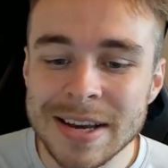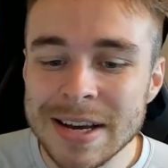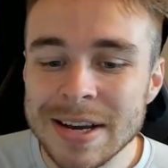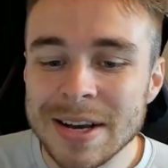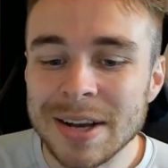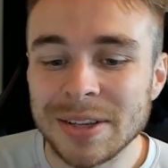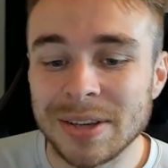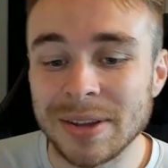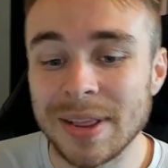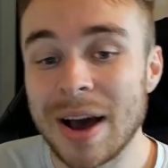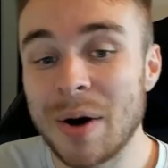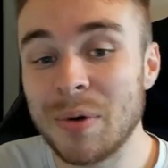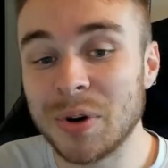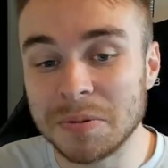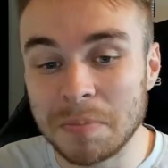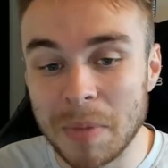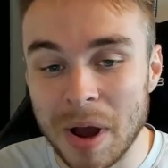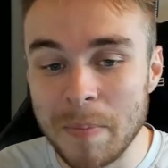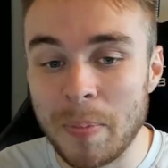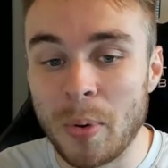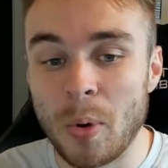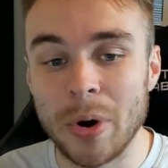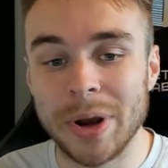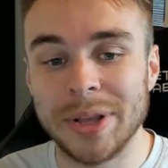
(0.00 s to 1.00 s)
So that was my
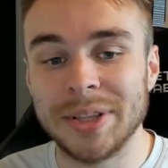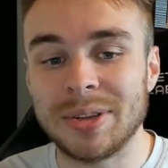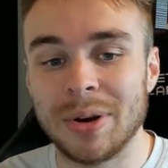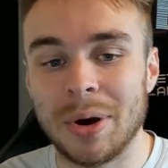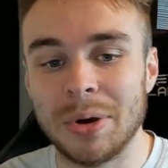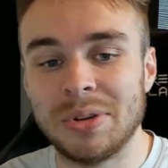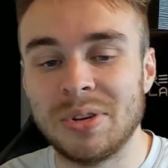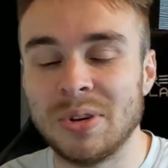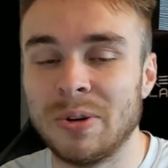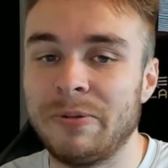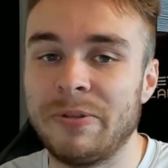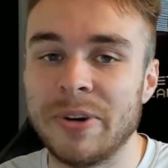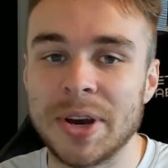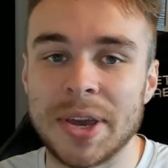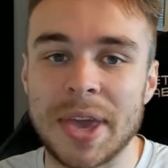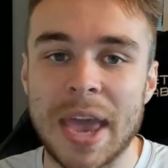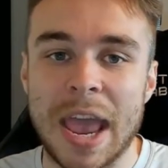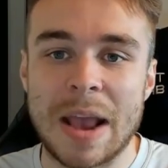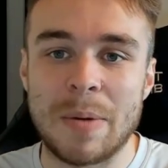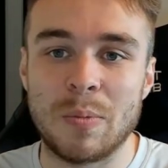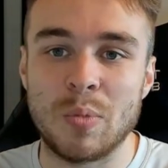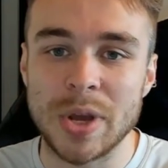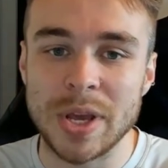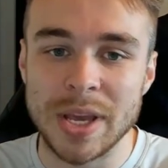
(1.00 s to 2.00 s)
point total for
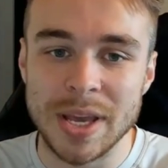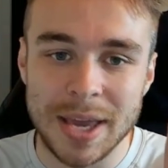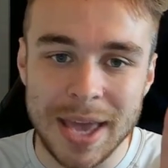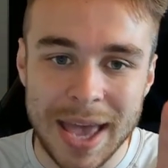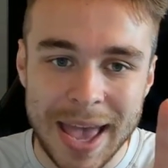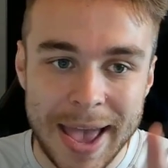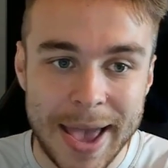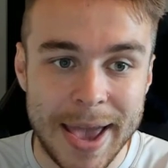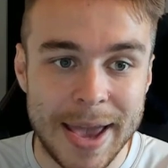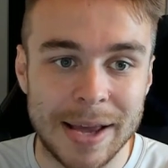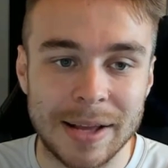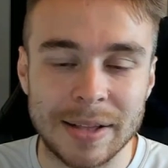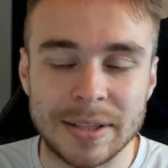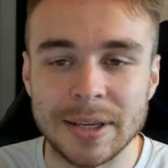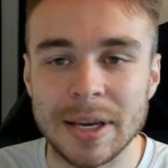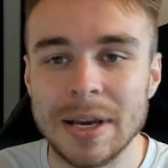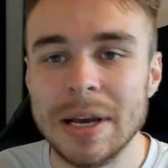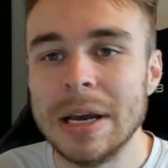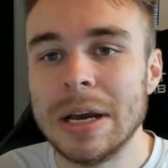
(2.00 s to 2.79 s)
Game Week 8.